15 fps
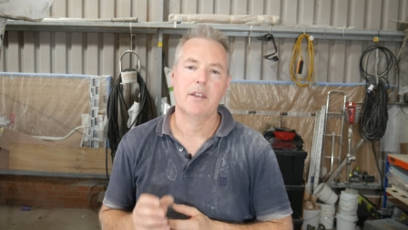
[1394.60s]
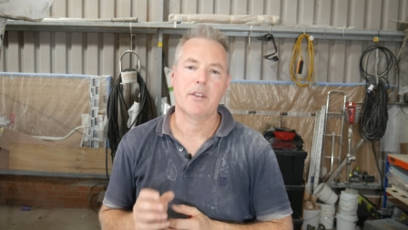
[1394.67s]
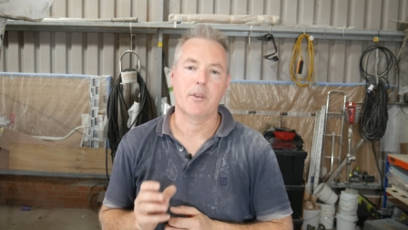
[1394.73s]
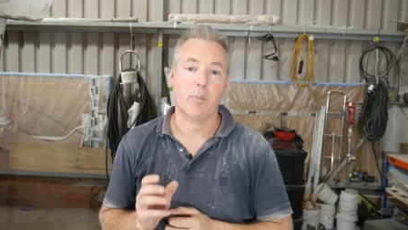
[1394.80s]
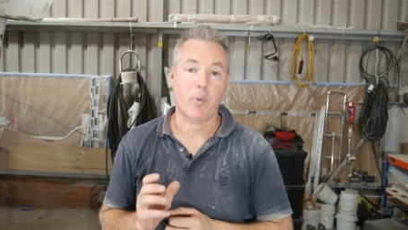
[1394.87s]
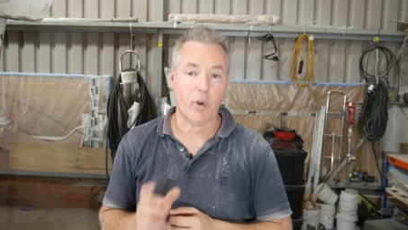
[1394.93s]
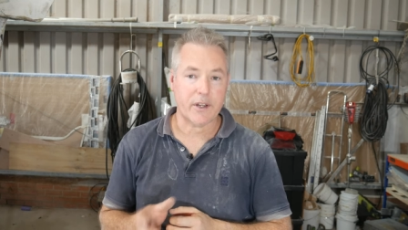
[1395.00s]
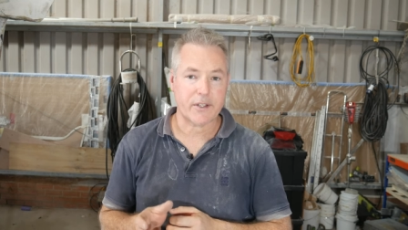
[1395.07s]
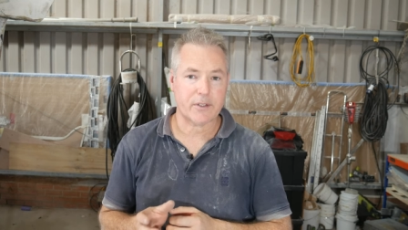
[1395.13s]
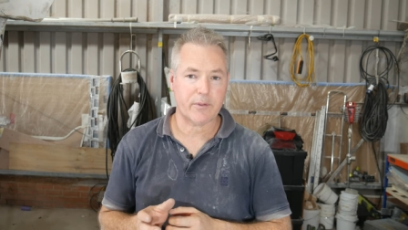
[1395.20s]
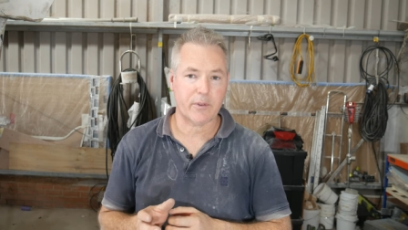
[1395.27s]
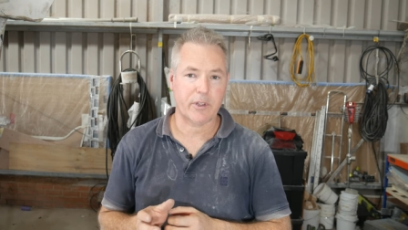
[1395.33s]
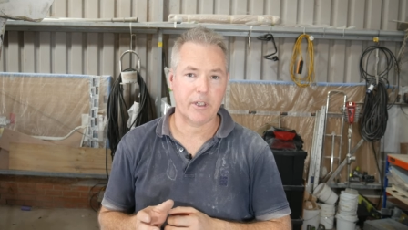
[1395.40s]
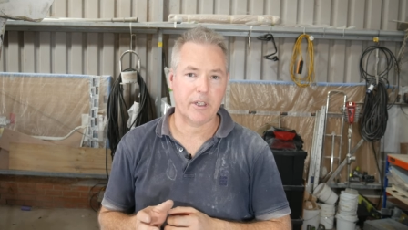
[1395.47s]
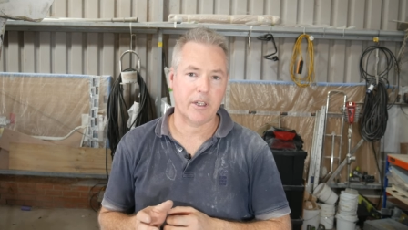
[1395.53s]
The price
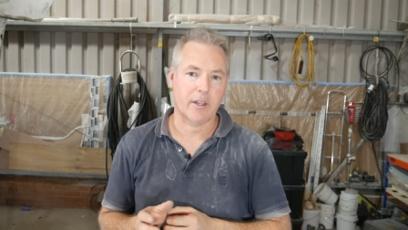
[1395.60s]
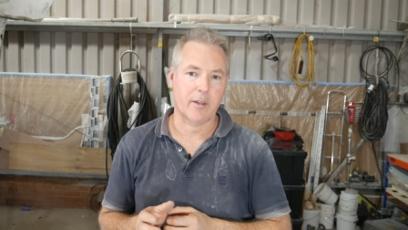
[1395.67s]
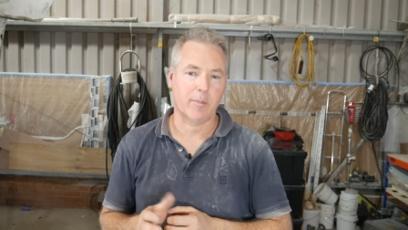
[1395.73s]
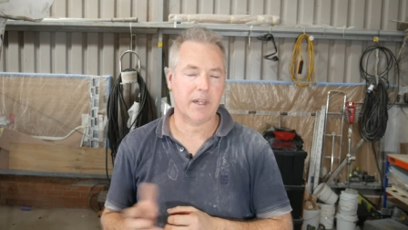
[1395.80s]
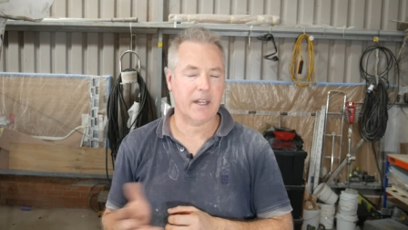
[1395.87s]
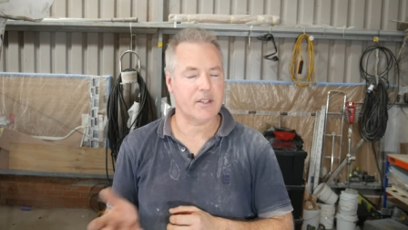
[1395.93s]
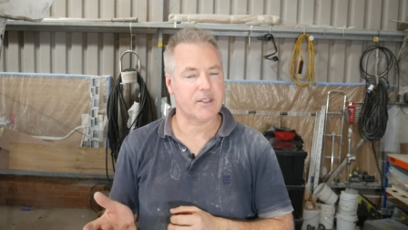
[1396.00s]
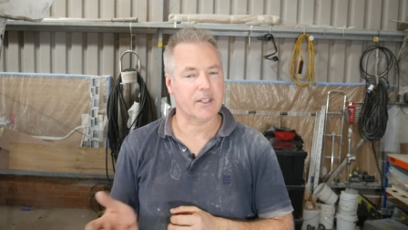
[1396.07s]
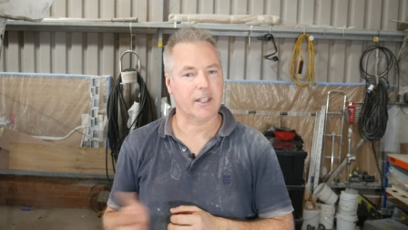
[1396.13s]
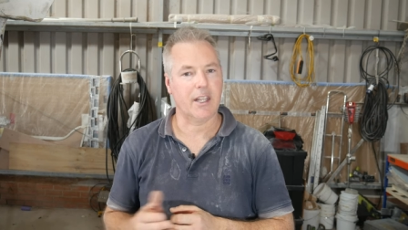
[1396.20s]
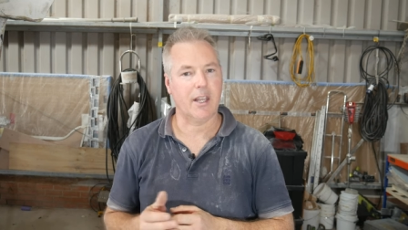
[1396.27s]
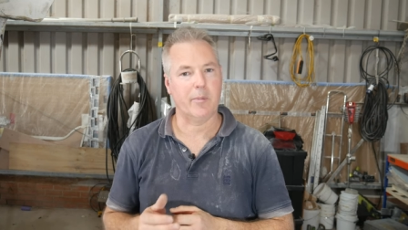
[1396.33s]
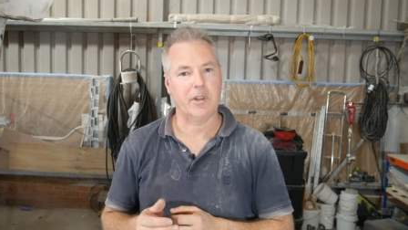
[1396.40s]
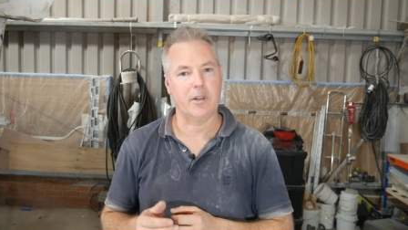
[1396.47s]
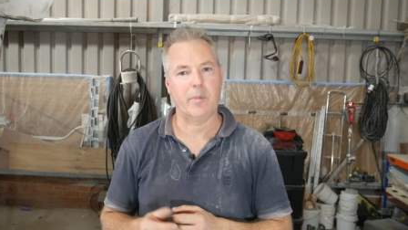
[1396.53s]
for the uh, plastic
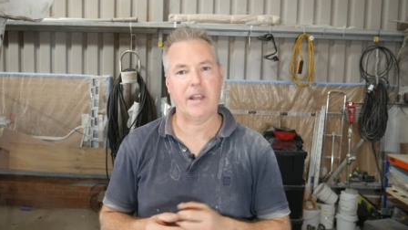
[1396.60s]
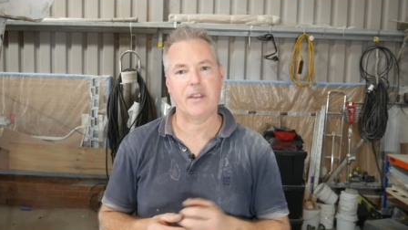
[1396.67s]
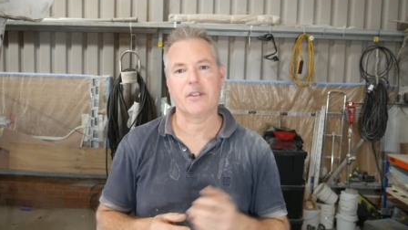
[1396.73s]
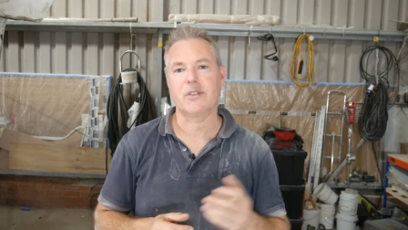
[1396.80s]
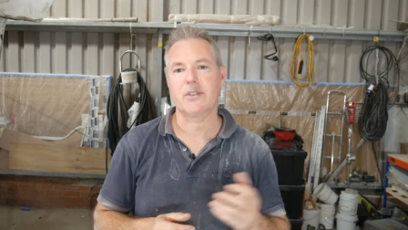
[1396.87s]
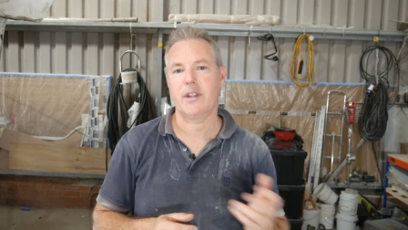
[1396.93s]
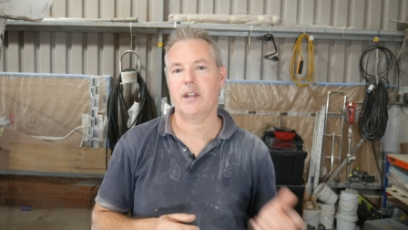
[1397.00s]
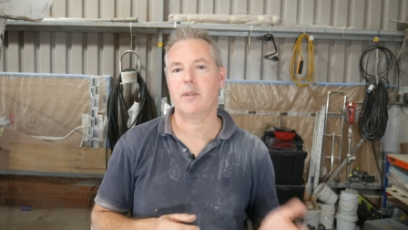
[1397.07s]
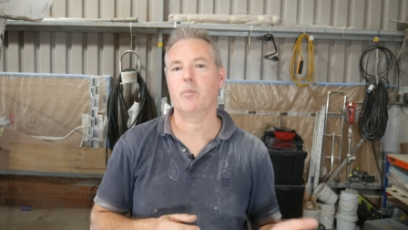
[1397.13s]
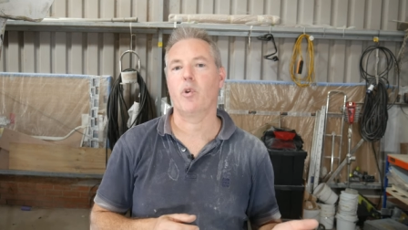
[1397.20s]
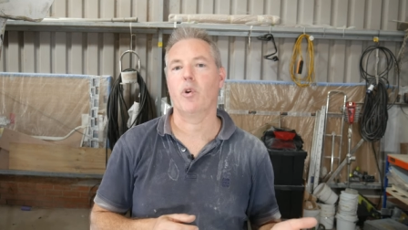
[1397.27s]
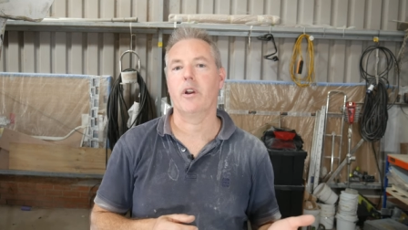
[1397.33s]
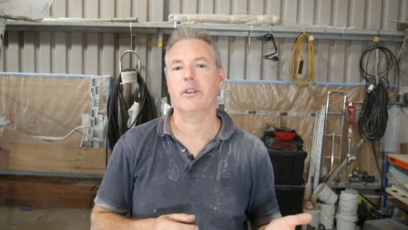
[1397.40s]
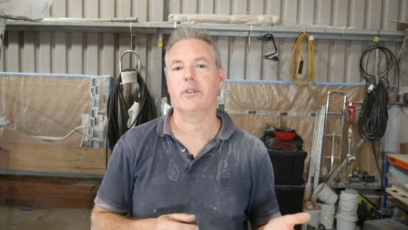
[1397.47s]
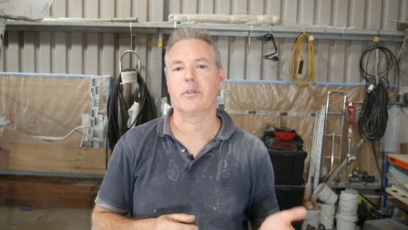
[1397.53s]
came in about the same
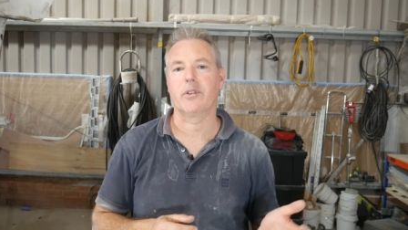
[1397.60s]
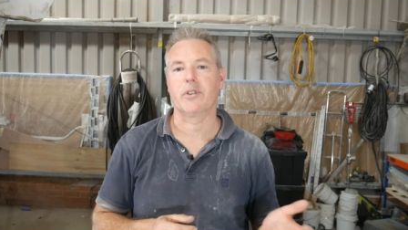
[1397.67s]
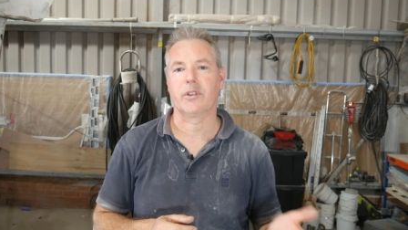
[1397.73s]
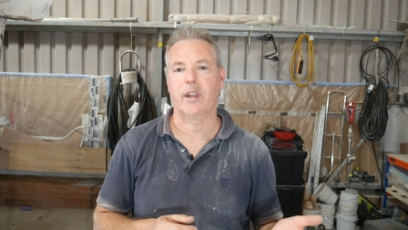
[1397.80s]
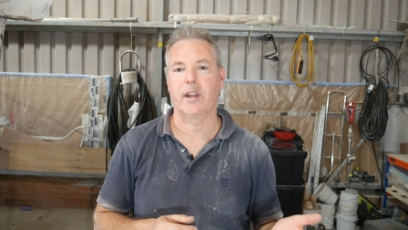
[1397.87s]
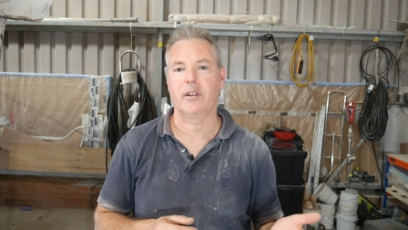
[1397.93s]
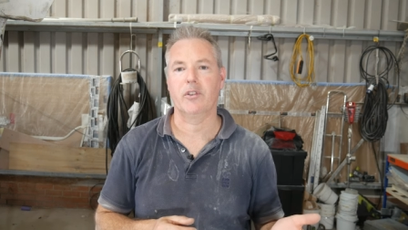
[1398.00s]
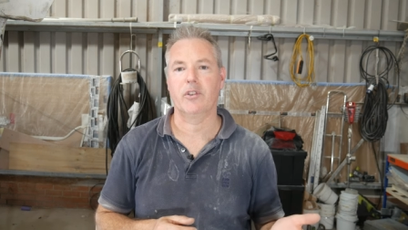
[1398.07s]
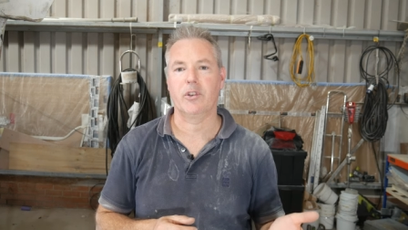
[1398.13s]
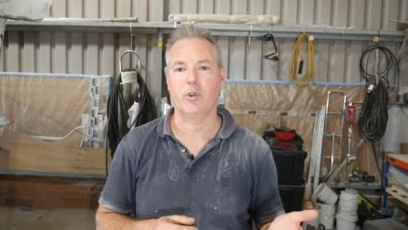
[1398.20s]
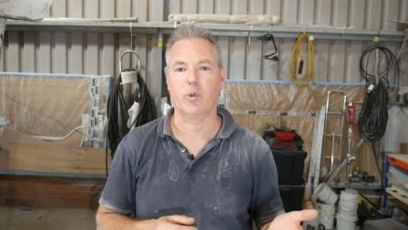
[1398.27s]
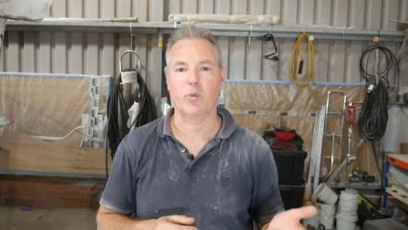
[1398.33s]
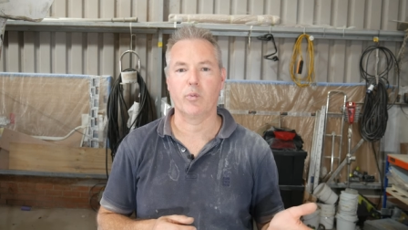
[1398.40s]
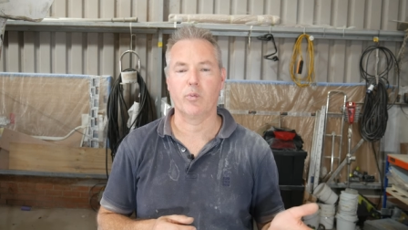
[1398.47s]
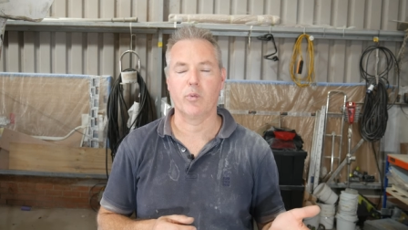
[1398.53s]
price for the stainless
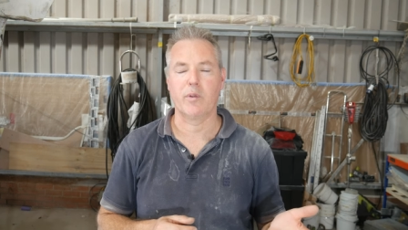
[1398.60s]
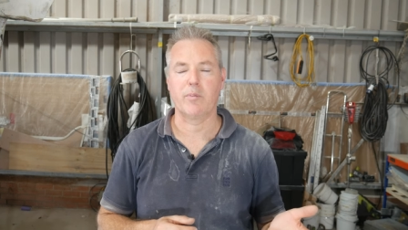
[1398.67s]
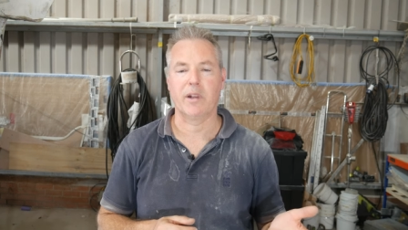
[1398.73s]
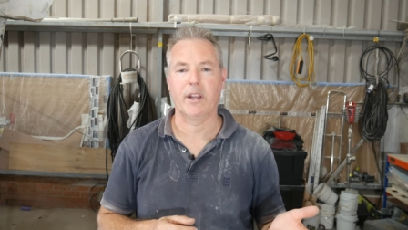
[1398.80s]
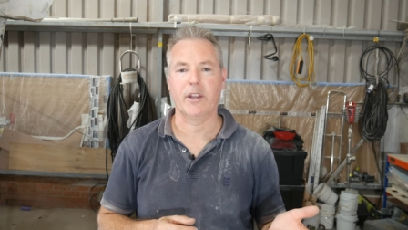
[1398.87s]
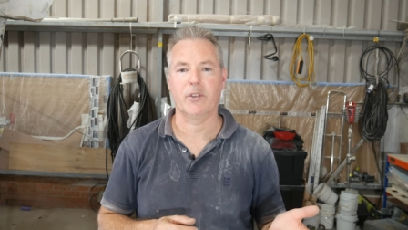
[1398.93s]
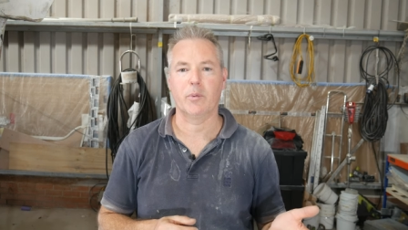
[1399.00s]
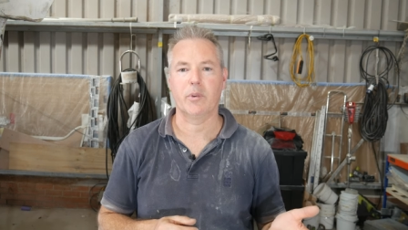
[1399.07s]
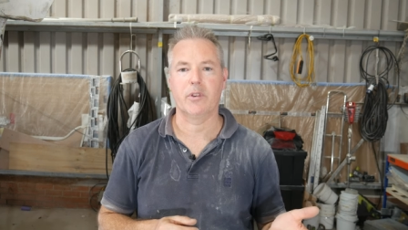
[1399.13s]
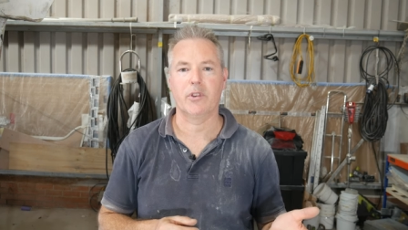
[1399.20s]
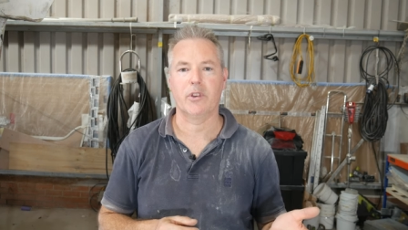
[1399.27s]
steel replacement,